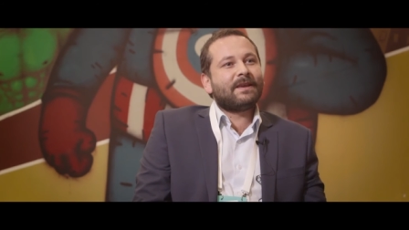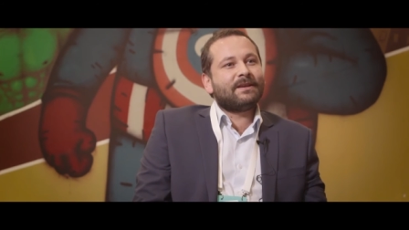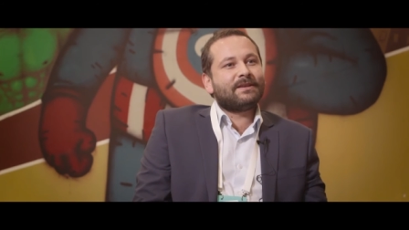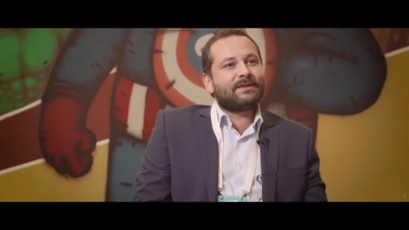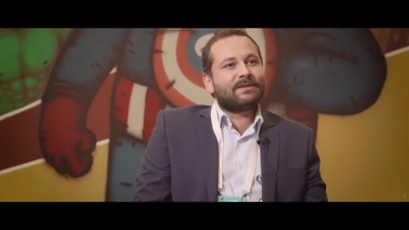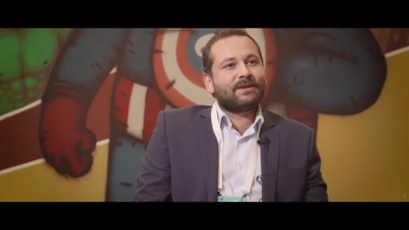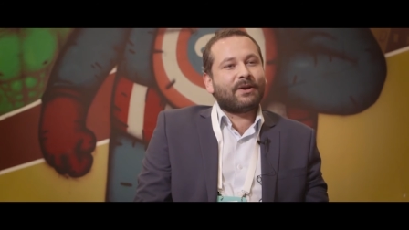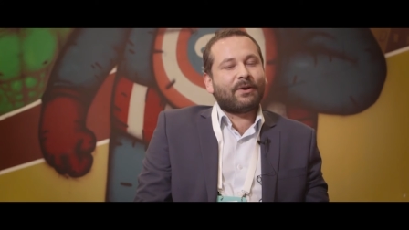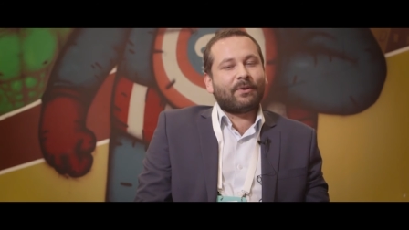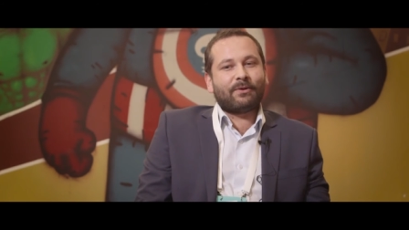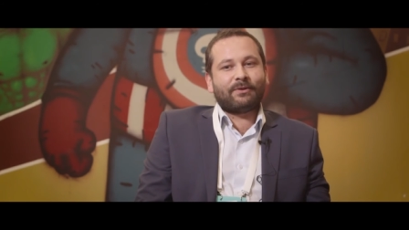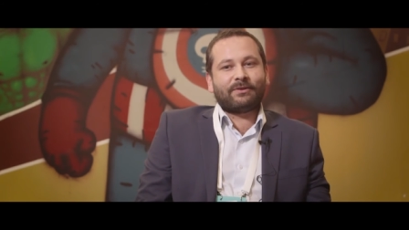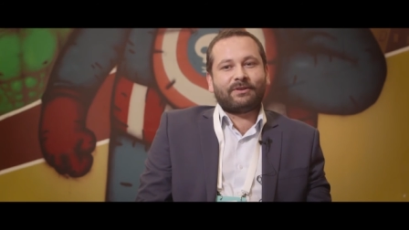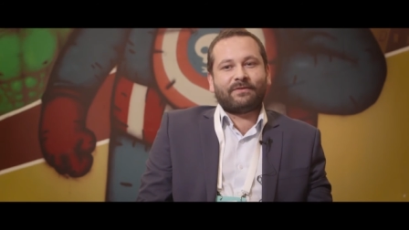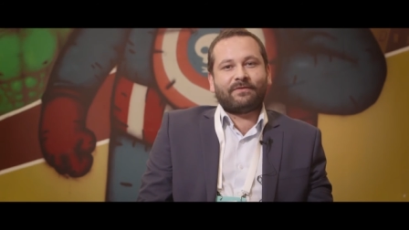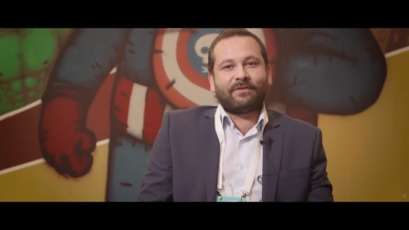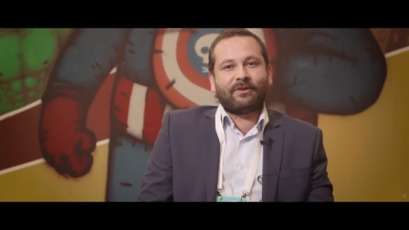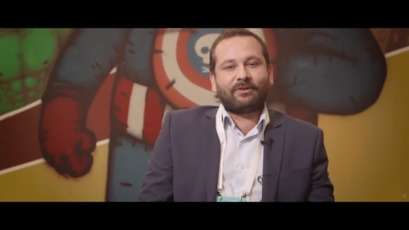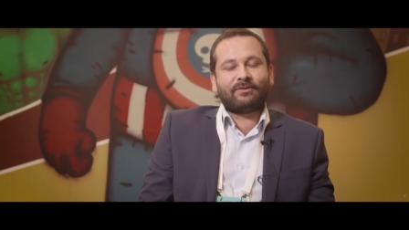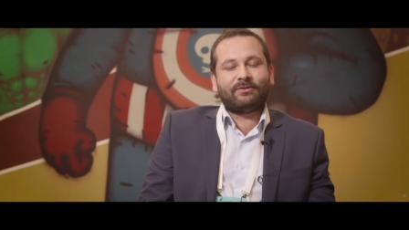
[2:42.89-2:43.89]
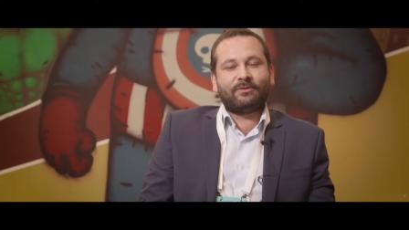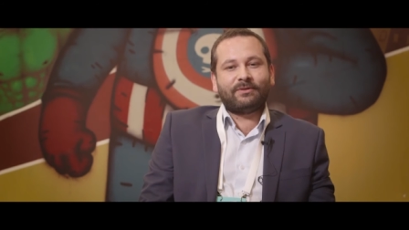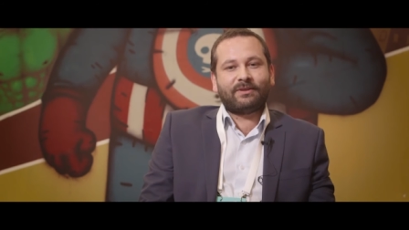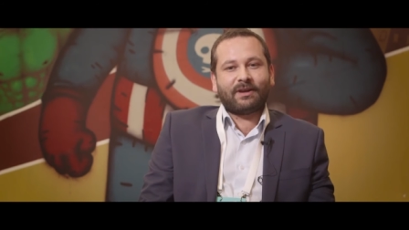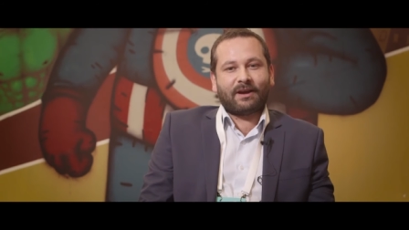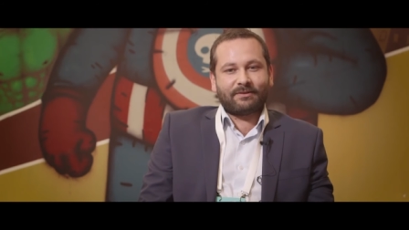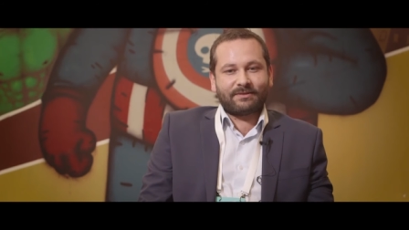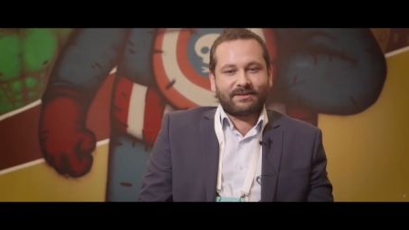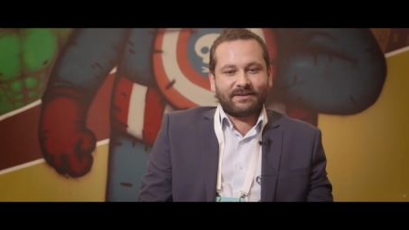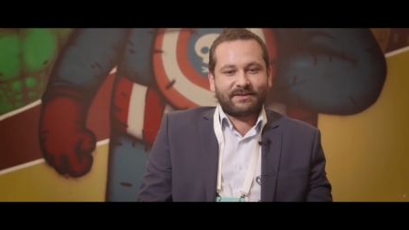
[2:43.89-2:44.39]
So the, for
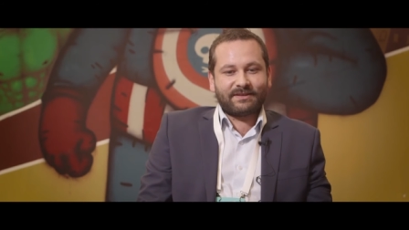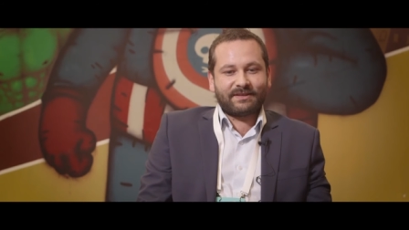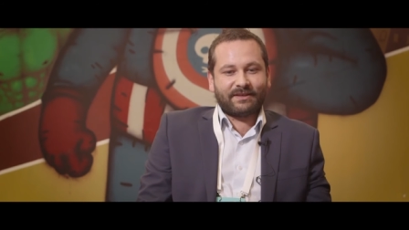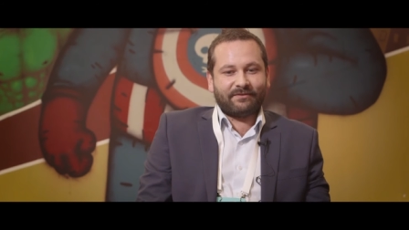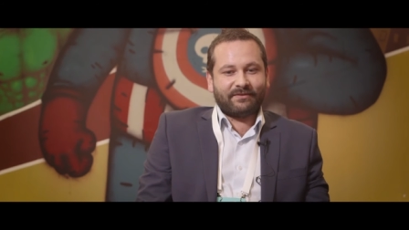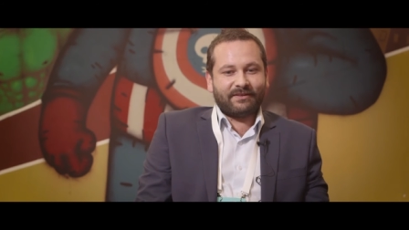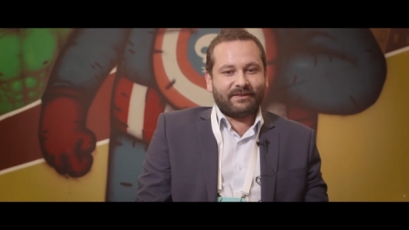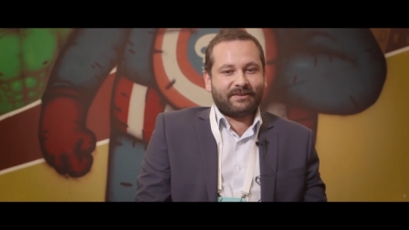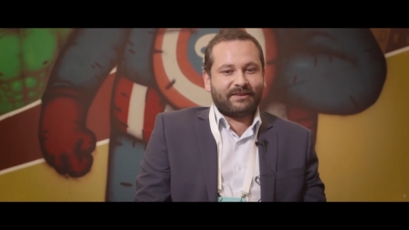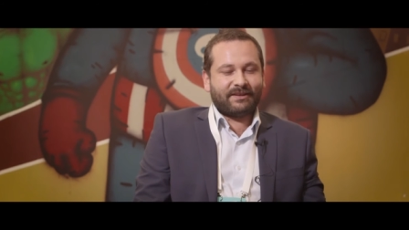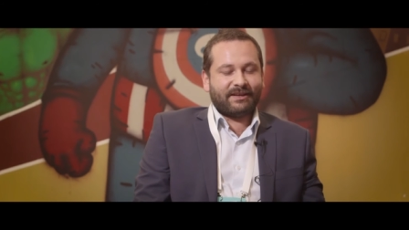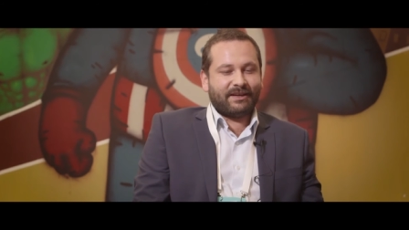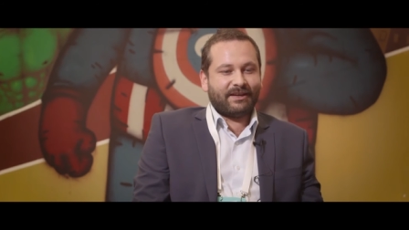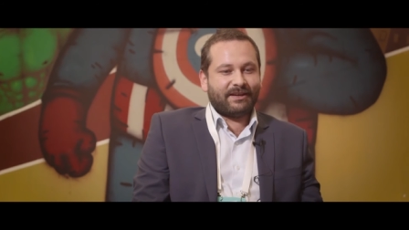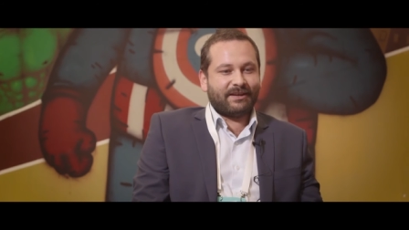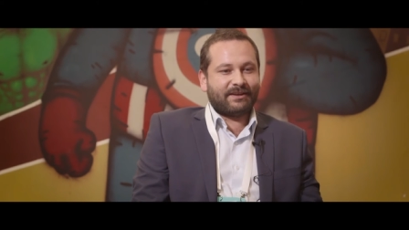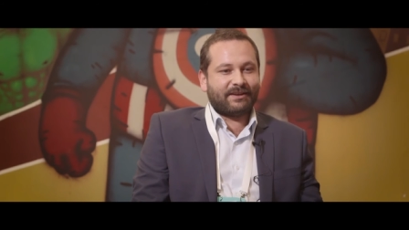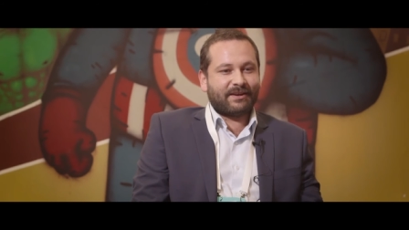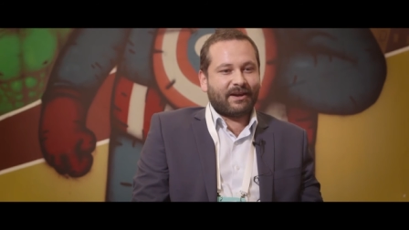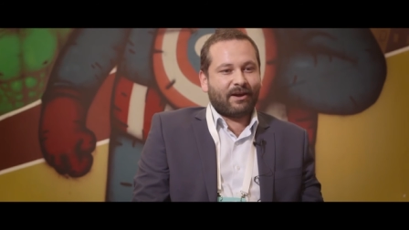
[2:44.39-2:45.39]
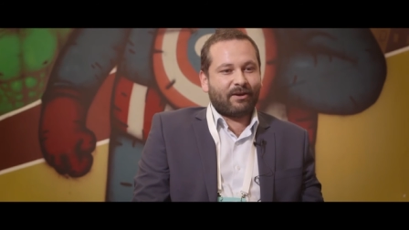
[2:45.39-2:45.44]
2017,